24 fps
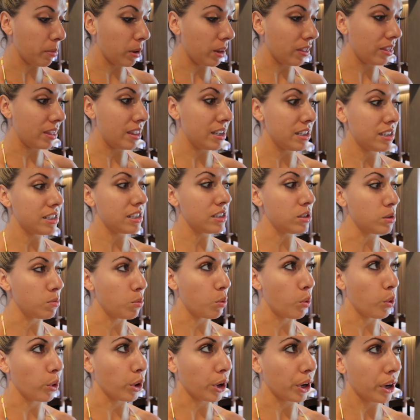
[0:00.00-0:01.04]
but this is
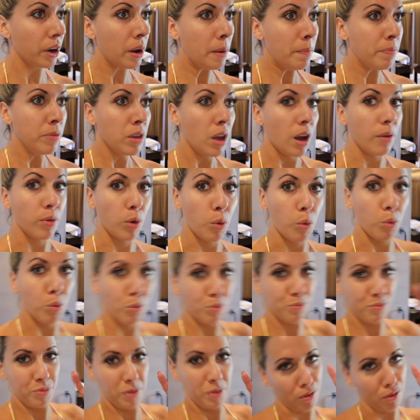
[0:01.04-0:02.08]
more of a
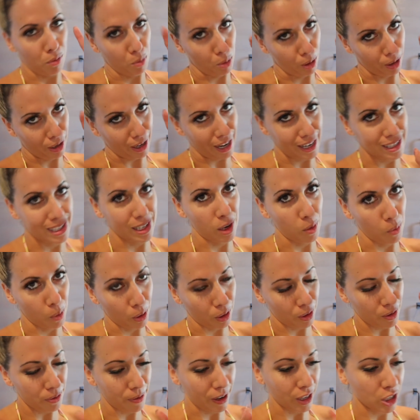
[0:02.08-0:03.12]

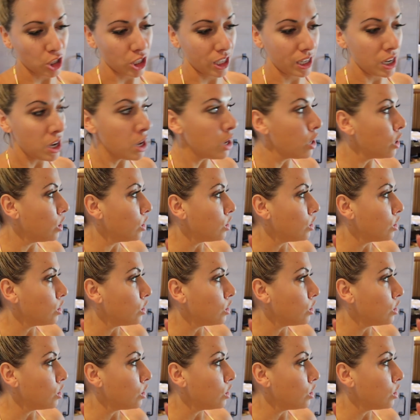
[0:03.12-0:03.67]
work function.